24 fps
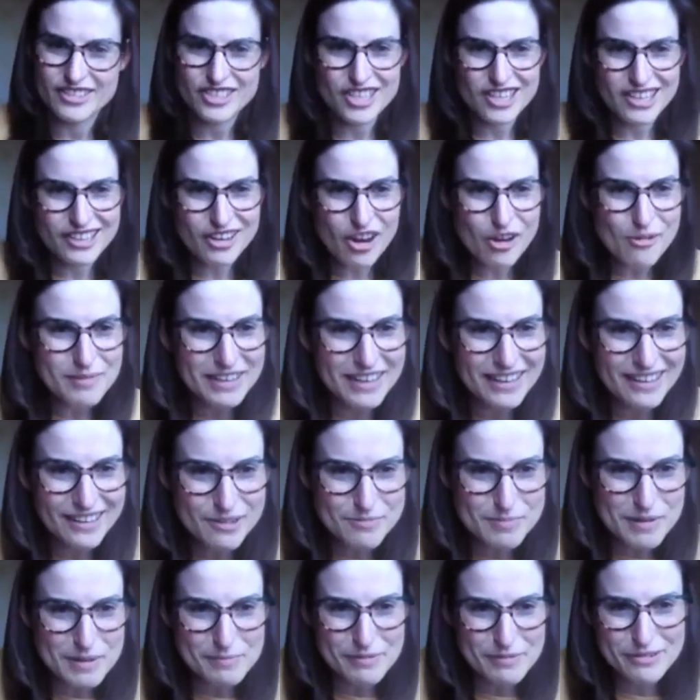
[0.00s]
Should I comment a
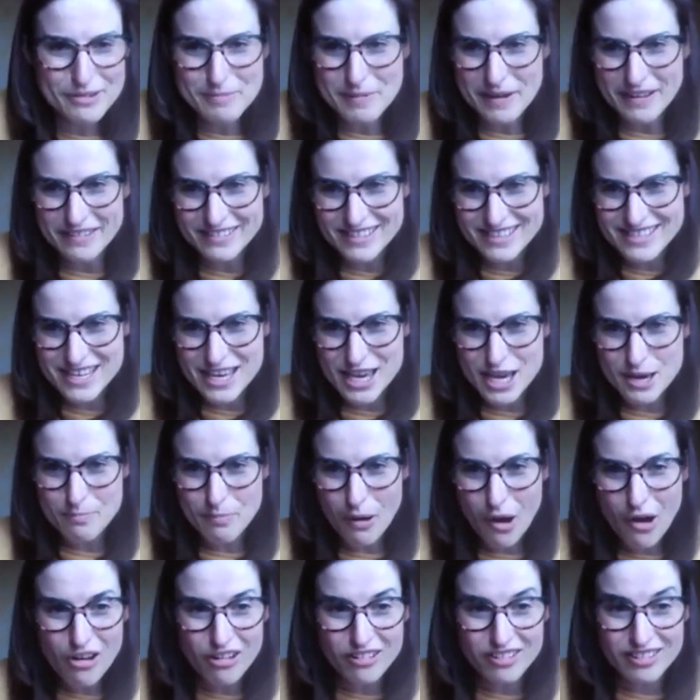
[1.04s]
little bit more about this here
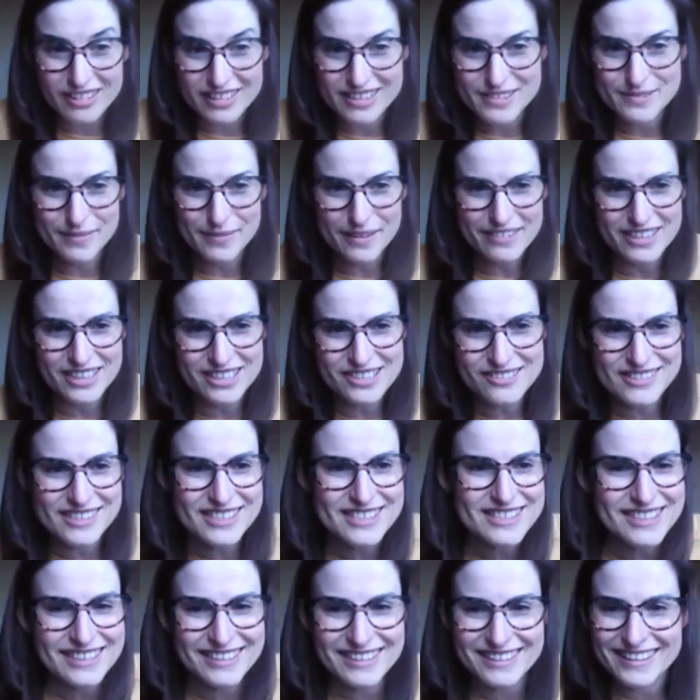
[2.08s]
poll? It's very
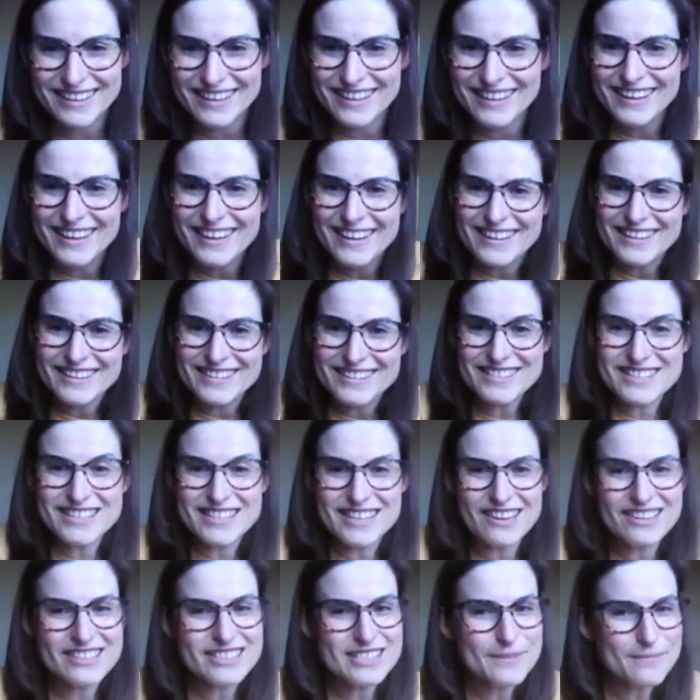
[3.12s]
interesting.
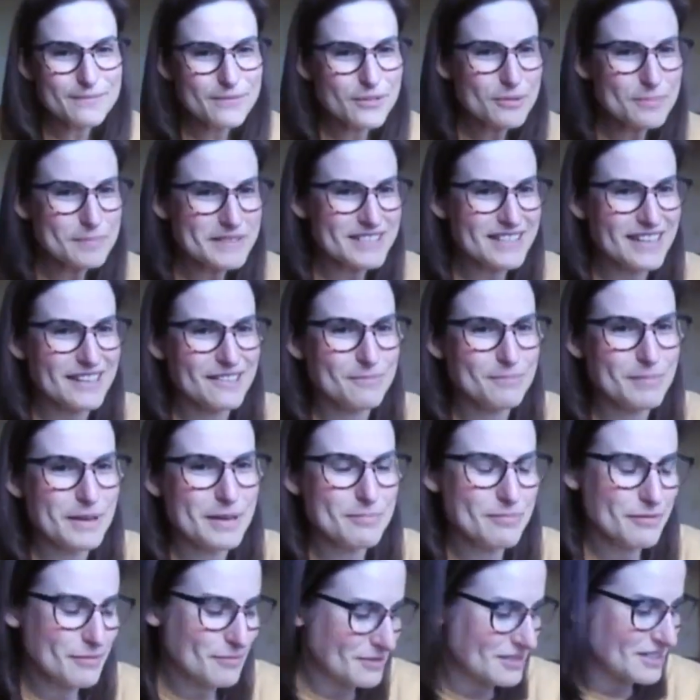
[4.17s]
94% of
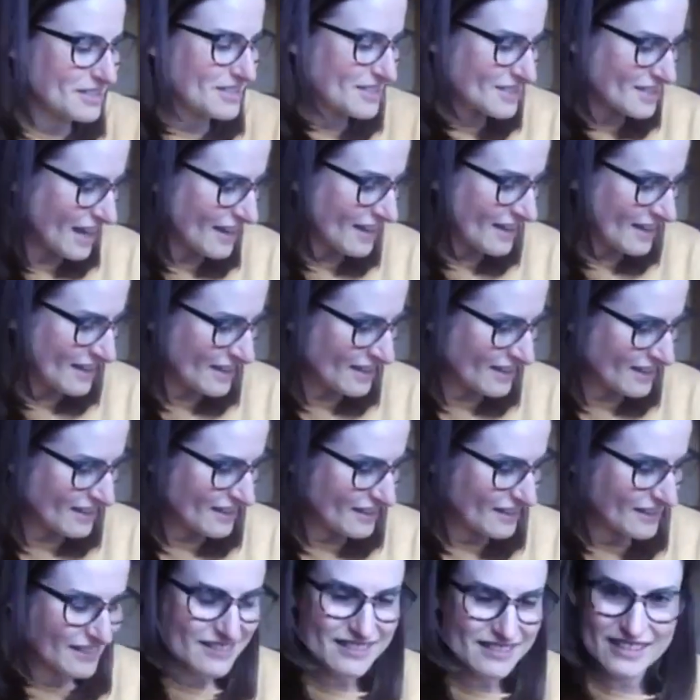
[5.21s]
people would say
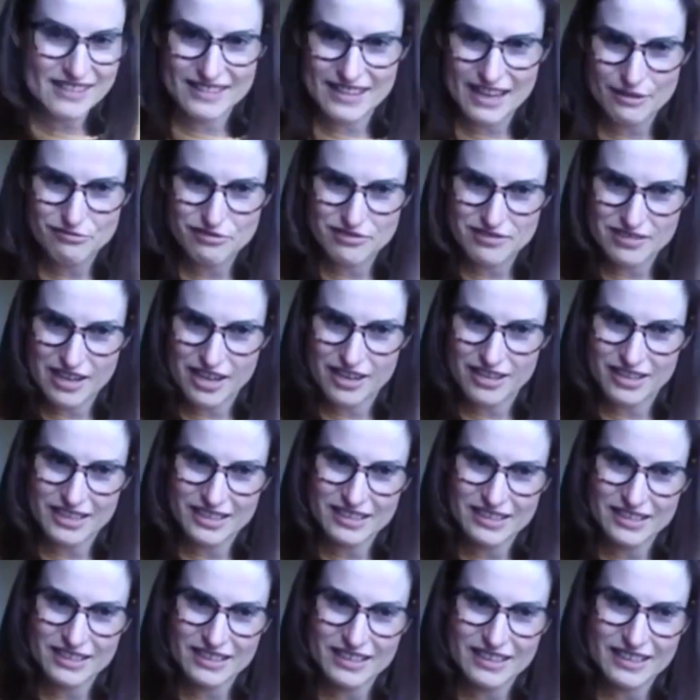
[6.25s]
that they're online.